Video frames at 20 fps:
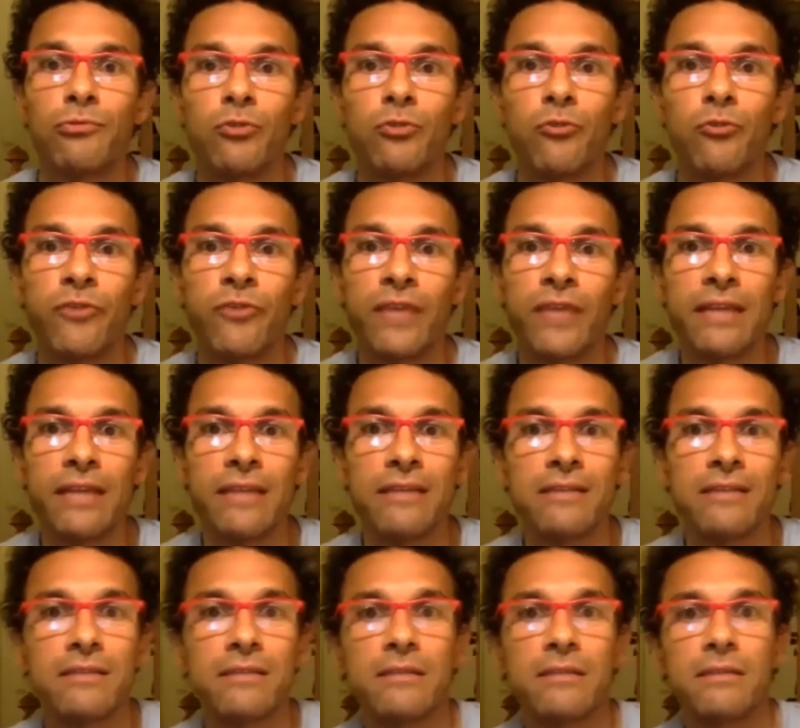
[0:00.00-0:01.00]
feel
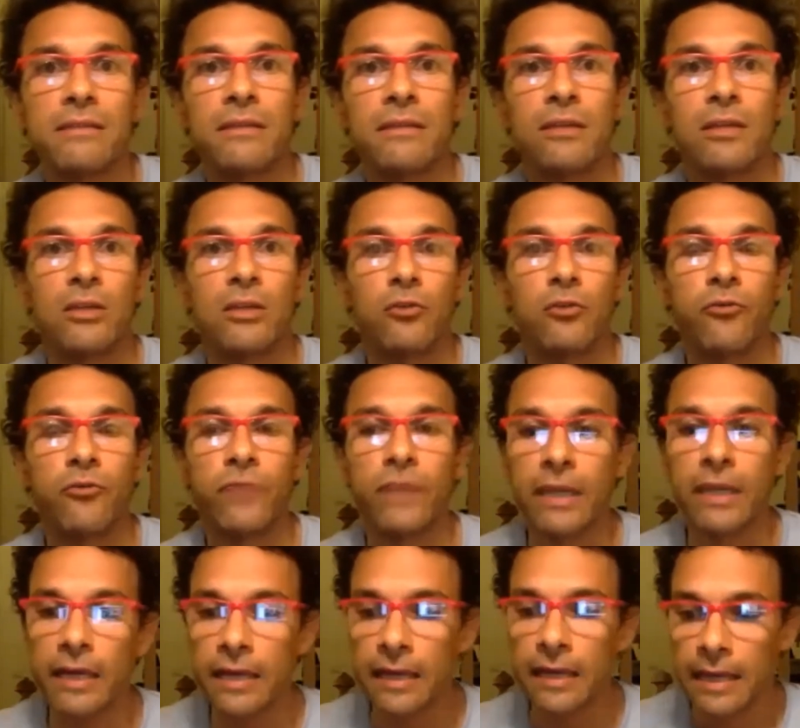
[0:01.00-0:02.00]
this, to
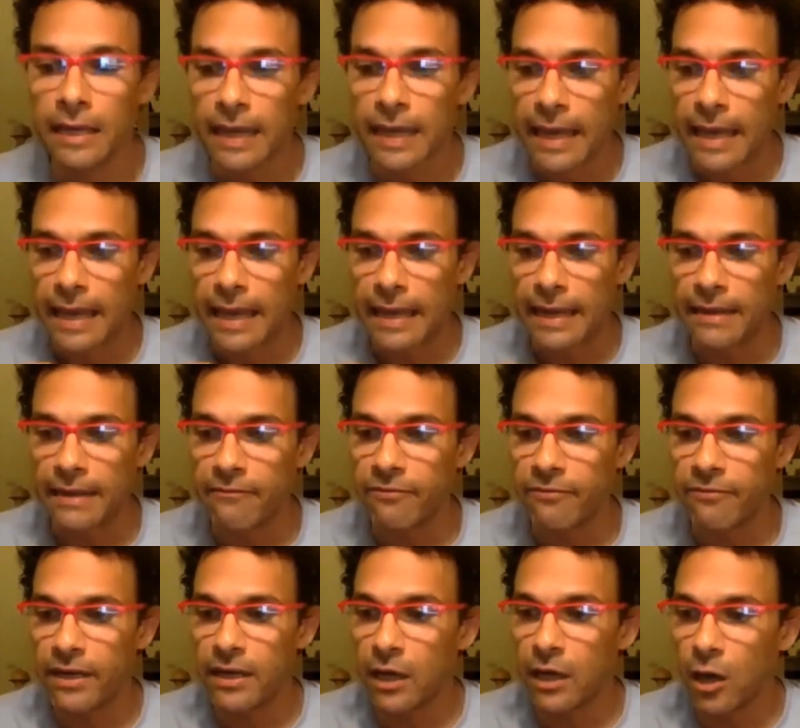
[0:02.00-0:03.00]
feel a
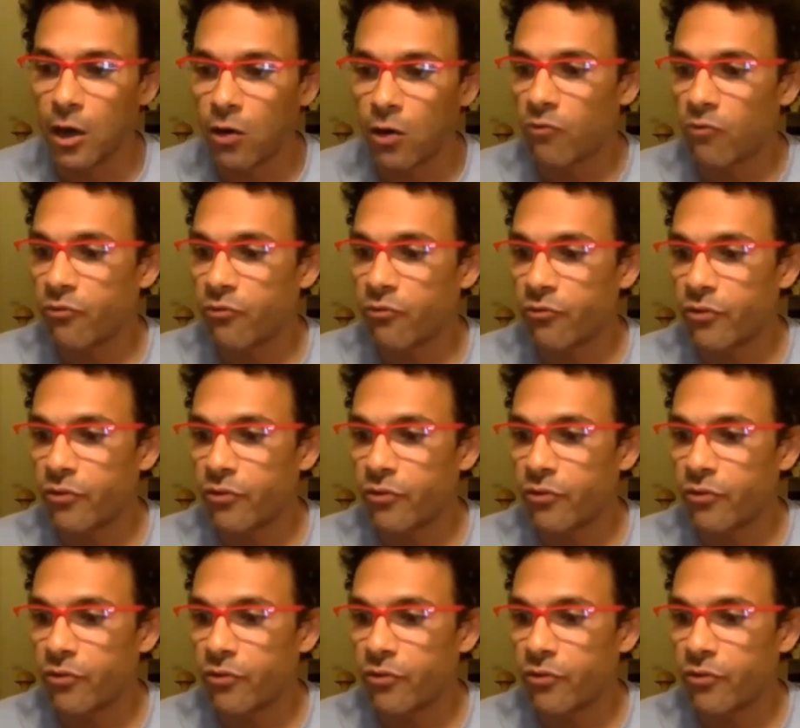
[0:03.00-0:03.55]
level of